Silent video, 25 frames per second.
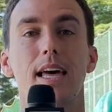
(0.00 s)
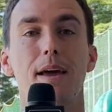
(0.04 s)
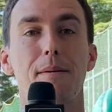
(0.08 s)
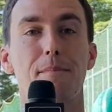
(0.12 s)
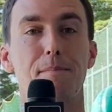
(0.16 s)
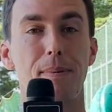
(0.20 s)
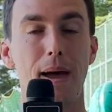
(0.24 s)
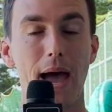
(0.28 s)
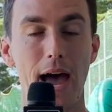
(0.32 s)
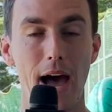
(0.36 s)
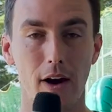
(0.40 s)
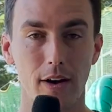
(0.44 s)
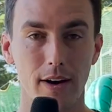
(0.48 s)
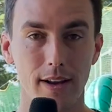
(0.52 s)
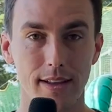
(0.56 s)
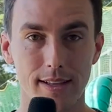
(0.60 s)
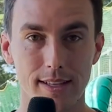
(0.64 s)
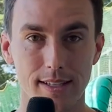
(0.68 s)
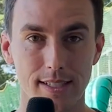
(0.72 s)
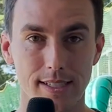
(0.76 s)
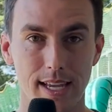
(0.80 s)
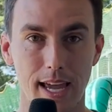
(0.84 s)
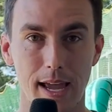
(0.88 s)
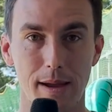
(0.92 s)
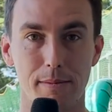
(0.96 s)
They bowed at
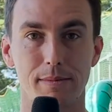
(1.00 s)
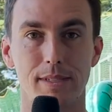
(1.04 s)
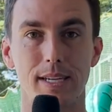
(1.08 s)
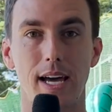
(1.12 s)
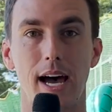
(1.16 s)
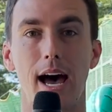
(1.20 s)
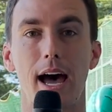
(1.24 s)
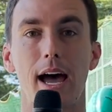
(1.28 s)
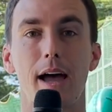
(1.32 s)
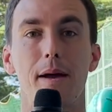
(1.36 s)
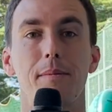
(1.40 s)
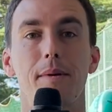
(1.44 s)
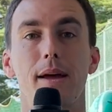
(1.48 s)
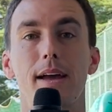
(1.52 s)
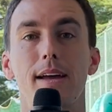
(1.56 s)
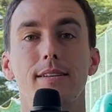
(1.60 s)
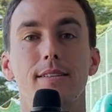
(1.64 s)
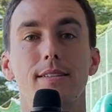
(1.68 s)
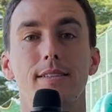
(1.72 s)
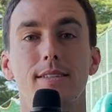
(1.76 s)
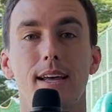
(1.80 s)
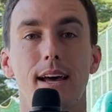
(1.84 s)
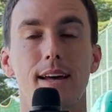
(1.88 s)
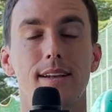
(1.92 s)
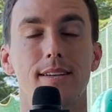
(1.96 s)
the same time
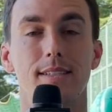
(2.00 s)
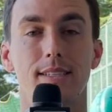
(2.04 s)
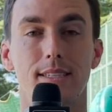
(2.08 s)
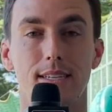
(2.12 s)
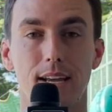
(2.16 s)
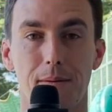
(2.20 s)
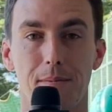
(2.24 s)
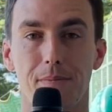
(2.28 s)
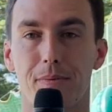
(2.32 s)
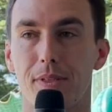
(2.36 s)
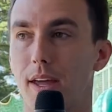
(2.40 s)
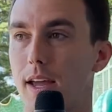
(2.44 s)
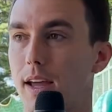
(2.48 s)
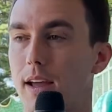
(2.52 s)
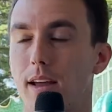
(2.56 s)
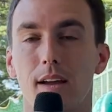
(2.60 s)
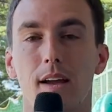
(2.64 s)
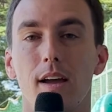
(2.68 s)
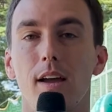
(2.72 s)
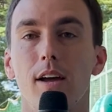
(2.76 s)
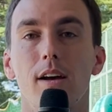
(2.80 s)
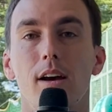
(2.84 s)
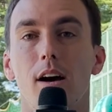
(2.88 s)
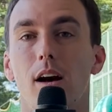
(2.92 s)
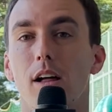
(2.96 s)
and said something
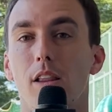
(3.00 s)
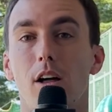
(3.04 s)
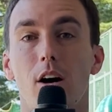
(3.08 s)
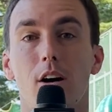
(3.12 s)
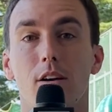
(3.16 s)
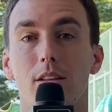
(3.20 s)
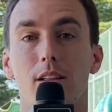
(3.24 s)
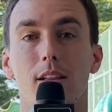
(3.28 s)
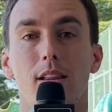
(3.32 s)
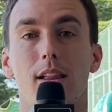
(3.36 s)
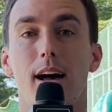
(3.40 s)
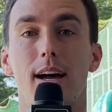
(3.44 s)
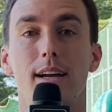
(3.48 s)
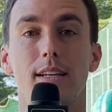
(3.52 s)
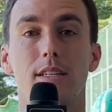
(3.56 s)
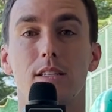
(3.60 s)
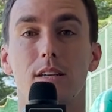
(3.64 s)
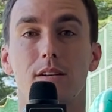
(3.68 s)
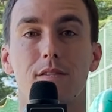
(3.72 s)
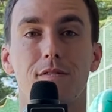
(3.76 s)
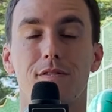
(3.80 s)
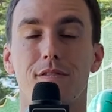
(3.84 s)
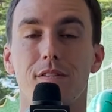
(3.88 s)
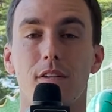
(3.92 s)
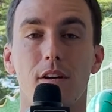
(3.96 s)
along the lines
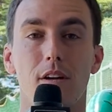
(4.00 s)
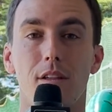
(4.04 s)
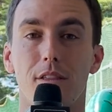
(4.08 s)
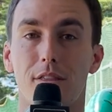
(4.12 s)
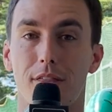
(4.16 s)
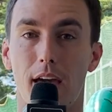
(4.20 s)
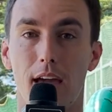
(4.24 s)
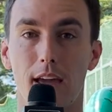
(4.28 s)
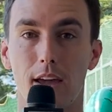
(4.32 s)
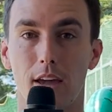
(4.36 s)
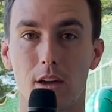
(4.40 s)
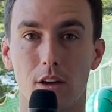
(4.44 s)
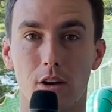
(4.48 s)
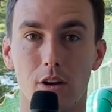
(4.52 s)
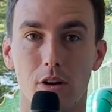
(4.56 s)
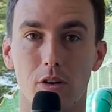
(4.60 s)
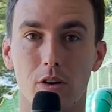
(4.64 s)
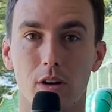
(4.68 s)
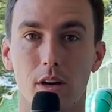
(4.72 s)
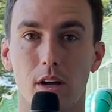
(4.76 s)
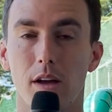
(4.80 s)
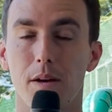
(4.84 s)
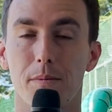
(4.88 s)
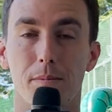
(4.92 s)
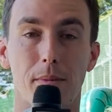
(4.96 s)
of, "Thank you."
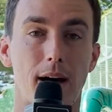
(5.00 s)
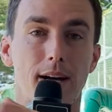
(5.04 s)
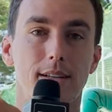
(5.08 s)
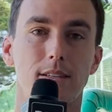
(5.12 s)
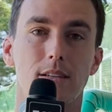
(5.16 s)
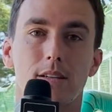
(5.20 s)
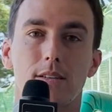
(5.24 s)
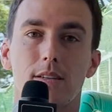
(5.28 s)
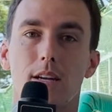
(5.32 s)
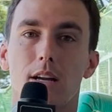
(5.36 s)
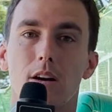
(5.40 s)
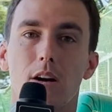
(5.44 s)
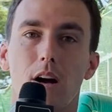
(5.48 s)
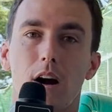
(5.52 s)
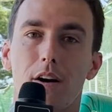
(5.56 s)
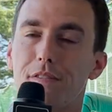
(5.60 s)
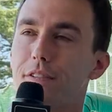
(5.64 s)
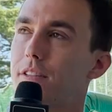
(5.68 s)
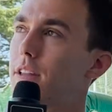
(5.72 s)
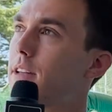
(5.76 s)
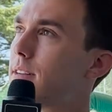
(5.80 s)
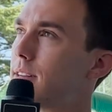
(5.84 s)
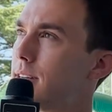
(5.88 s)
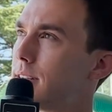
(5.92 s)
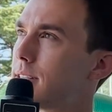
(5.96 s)
Masa's here off
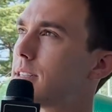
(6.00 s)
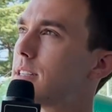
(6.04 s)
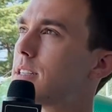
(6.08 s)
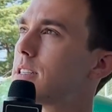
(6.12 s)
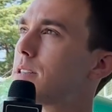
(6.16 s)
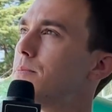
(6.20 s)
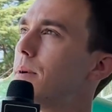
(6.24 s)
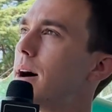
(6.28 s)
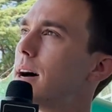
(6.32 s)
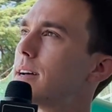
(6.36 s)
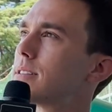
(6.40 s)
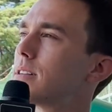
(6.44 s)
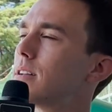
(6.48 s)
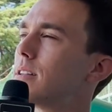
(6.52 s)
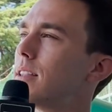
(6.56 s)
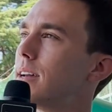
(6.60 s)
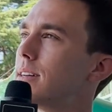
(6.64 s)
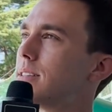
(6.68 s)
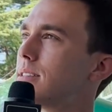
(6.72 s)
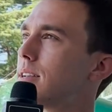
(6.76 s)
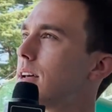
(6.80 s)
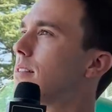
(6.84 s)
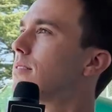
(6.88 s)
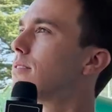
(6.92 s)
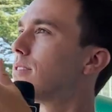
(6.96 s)
in the distance. Masa, they
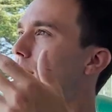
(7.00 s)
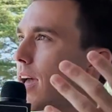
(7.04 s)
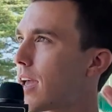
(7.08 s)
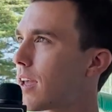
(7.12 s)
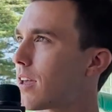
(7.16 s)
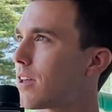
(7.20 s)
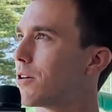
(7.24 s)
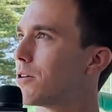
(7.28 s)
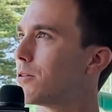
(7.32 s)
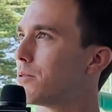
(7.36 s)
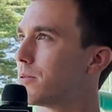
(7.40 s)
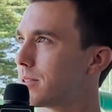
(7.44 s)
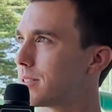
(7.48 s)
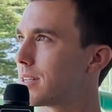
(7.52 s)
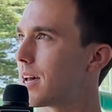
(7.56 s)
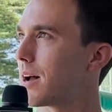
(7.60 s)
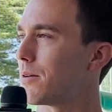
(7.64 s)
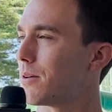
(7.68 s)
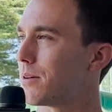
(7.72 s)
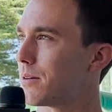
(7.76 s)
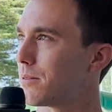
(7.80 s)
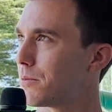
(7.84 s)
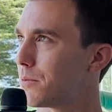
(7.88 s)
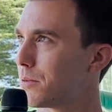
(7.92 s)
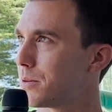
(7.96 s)
said thank you. Was that
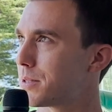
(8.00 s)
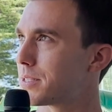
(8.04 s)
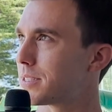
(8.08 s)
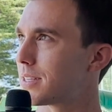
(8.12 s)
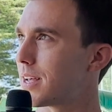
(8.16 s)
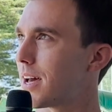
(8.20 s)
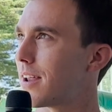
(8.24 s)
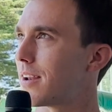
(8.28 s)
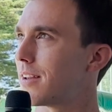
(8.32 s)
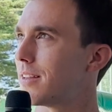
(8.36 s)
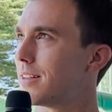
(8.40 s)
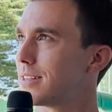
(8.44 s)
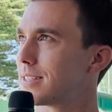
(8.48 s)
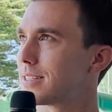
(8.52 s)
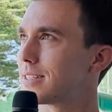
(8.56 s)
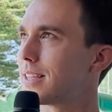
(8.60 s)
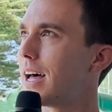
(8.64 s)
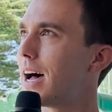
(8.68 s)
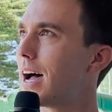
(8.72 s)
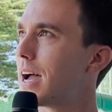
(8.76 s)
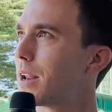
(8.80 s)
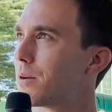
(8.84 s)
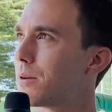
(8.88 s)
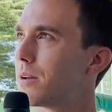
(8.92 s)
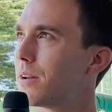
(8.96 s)
what was said in this
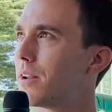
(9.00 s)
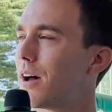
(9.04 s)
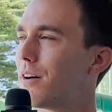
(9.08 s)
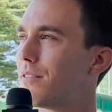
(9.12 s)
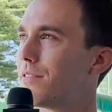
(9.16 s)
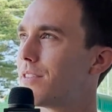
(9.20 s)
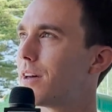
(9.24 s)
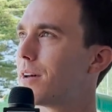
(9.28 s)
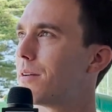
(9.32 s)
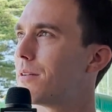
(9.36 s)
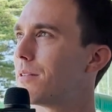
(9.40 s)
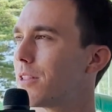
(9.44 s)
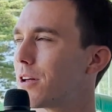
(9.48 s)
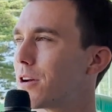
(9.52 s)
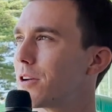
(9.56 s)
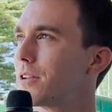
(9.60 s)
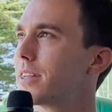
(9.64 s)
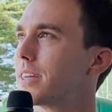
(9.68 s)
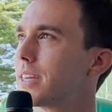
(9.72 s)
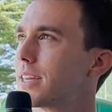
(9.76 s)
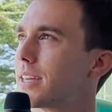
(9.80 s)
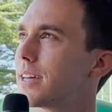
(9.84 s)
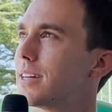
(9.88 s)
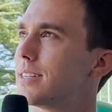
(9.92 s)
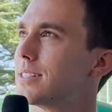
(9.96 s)
line of the Little
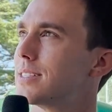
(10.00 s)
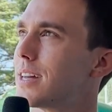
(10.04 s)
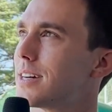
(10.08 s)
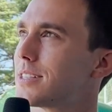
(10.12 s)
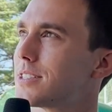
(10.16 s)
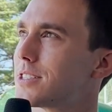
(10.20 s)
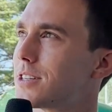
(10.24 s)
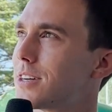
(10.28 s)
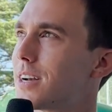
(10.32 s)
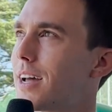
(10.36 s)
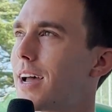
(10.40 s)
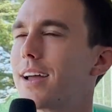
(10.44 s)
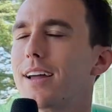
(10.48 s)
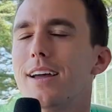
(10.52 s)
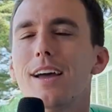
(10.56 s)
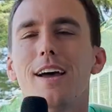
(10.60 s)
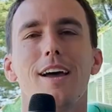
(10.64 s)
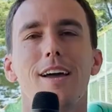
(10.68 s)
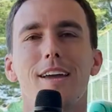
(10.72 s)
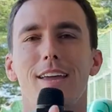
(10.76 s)
League kids yesterday?